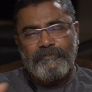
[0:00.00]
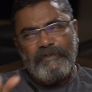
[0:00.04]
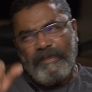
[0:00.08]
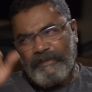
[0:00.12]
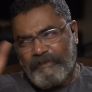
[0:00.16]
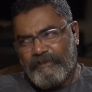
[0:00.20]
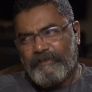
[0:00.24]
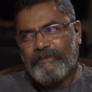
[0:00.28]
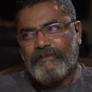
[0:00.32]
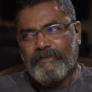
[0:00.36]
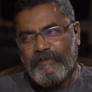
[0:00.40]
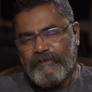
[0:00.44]

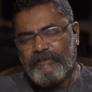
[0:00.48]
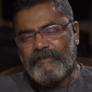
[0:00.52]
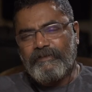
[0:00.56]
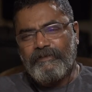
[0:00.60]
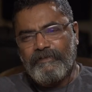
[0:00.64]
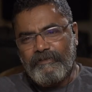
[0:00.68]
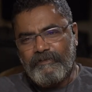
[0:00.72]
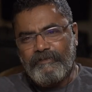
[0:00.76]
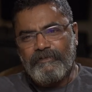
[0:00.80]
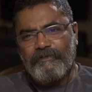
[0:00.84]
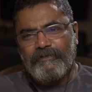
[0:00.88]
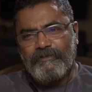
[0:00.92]
I think
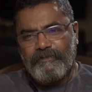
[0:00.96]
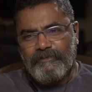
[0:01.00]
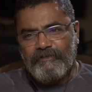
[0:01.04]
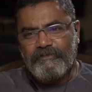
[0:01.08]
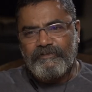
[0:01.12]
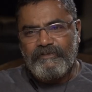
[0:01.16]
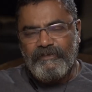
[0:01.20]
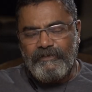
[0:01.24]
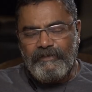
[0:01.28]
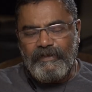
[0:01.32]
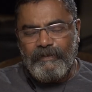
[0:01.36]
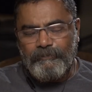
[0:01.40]
the
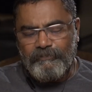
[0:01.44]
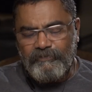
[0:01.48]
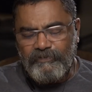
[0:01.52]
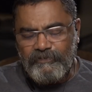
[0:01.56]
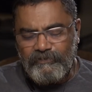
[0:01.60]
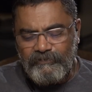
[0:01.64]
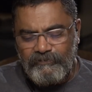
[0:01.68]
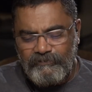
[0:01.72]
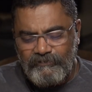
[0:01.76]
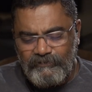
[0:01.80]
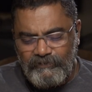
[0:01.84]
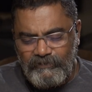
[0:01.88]
sea
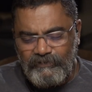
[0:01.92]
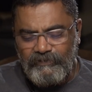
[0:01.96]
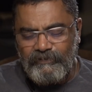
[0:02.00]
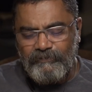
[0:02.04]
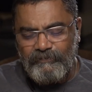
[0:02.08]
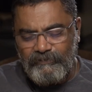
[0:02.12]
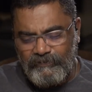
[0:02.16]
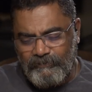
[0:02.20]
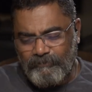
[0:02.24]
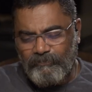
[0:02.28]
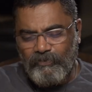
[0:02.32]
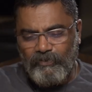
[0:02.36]
captain,
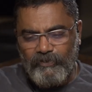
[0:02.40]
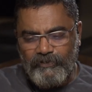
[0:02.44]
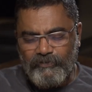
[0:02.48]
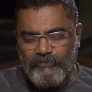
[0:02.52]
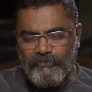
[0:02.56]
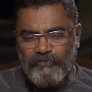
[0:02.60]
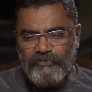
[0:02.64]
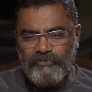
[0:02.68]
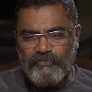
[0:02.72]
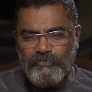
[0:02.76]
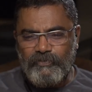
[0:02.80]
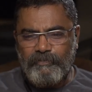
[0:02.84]
the boy
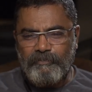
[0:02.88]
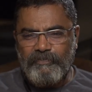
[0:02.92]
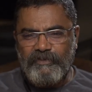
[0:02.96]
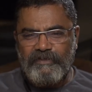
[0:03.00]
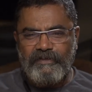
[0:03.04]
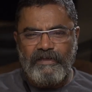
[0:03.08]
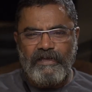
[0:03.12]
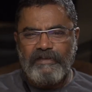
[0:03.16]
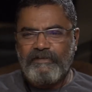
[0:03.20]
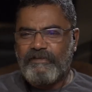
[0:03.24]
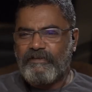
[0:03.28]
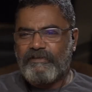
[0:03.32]
could swim,
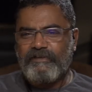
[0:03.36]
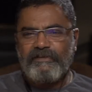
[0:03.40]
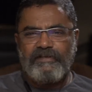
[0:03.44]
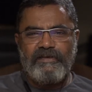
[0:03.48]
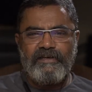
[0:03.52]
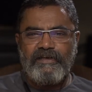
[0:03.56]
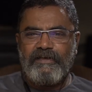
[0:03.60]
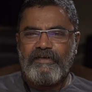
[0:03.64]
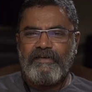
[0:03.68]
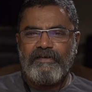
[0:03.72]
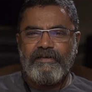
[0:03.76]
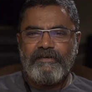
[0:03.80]
but the other
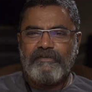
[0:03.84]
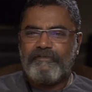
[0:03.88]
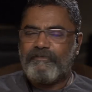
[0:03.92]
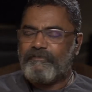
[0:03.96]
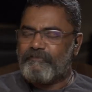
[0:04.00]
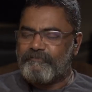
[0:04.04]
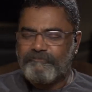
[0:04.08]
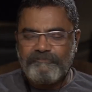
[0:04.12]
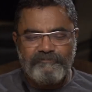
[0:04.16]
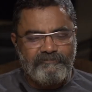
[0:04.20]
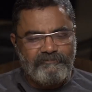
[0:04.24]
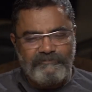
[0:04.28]
three,
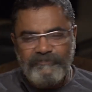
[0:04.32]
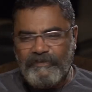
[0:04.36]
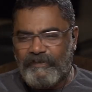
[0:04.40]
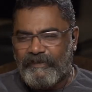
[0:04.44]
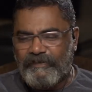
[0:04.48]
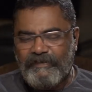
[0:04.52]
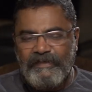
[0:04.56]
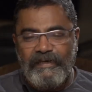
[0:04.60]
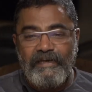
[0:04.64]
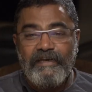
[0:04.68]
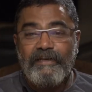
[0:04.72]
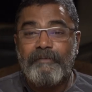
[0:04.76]
they
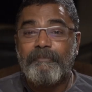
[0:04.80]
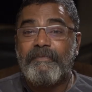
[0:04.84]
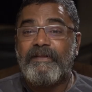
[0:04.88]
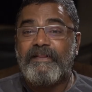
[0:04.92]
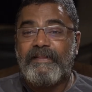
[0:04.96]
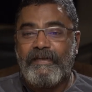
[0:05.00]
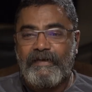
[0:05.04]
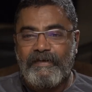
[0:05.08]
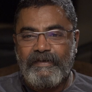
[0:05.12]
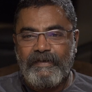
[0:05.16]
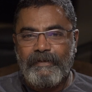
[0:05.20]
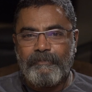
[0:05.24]
are telling me
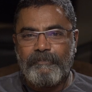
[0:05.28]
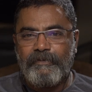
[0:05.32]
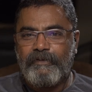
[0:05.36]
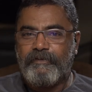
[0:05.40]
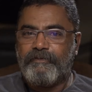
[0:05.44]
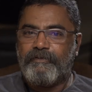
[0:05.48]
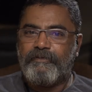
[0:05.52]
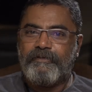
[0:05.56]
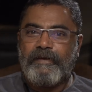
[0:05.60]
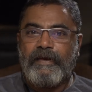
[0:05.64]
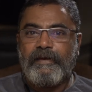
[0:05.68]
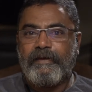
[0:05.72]
that time,
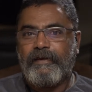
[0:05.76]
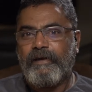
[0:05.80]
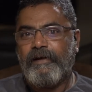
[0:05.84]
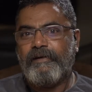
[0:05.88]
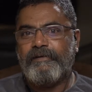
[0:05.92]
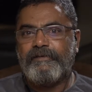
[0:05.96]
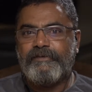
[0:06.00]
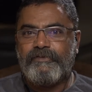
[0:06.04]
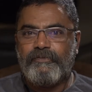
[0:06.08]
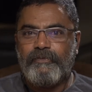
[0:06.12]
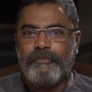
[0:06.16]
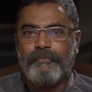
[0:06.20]
I
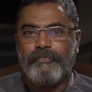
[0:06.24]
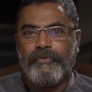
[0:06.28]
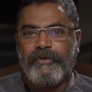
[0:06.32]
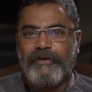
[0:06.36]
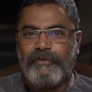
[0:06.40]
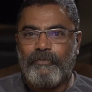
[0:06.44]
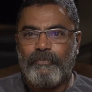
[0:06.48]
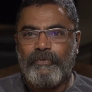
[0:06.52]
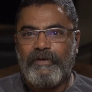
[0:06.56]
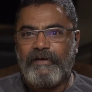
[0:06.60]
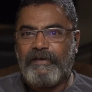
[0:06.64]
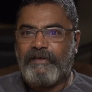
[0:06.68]
can't swim
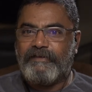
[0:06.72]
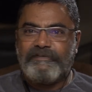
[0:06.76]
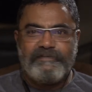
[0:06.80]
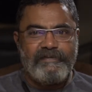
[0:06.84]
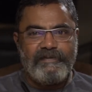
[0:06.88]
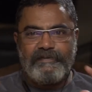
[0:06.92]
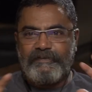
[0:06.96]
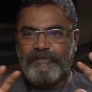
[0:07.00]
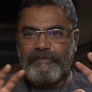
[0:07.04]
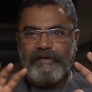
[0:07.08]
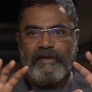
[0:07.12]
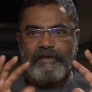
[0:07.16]
very well. I
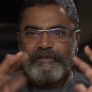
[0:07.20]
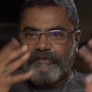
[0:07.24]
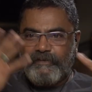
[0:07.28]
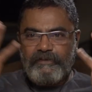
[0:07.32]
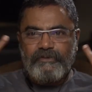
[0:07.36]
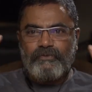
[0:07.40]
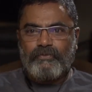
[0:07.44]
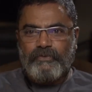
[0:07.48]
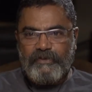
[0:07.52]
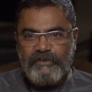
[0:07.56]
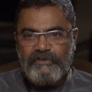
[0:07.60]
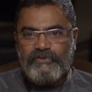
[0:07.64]
said, either
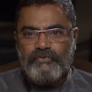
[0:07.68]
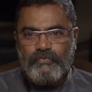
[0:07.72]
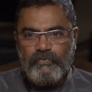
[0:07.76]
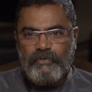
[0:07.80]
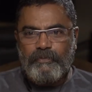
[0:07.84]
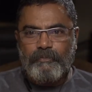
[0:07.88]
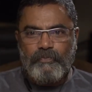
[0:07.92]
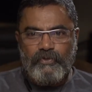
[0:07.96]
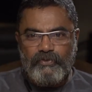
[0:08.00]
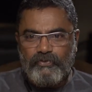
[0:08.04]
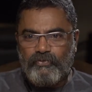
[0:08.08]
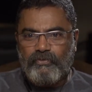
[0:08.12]
you can
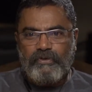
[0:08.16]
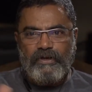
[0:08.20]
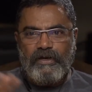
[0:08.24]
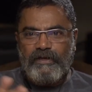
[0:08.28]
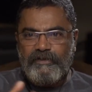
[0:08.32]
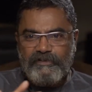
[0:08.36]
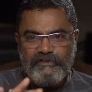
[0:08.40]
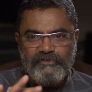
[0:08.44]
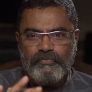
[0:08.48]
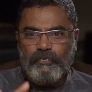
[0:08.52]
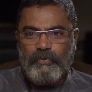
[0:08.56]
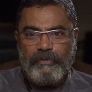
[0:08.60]
swim or you
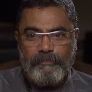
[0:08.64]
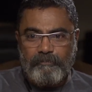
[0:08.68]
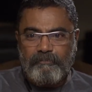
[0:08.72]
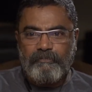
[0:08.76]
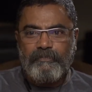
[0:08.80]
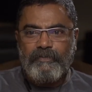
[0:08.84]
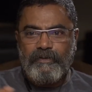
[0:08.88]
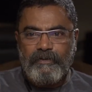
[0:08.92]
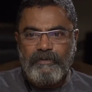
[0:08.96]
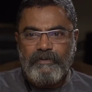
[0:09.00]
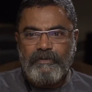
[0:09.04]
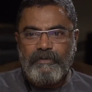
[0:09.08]
can't
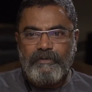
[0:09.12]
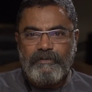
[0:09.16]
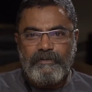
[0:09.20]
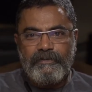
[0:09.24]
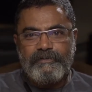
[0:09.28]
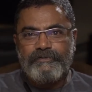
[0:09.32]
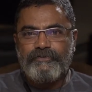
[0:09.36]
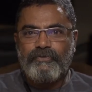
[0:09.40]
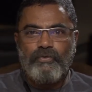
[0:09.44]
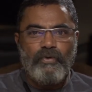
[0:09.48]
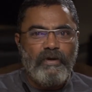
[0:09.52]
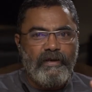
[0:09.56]
swim.
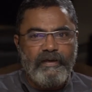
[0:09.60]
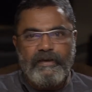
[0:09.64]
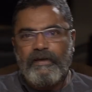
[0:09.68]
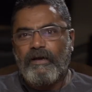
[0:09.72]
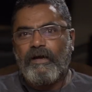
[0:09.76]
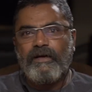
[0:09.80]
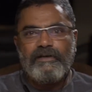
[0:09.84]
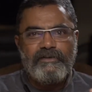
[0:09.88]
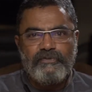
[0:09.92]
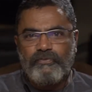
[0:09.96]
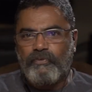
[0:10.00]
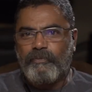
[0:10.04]
There's no, I
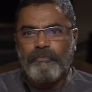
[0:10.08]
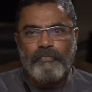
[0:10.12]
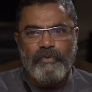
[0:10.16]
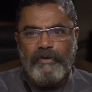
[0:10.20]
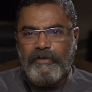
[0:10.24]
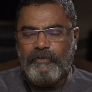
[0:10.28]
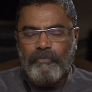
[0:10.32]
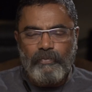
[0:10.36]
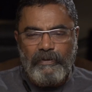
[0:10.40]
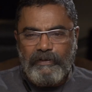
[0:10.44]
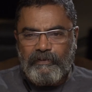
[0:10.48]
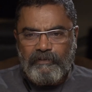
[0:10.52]
can't swim
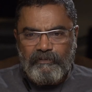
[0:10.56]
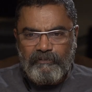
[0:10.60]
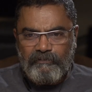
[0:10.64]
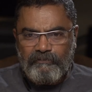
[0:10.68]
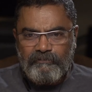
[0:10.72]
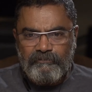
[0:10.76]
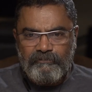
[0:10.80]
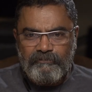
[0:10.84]
very well.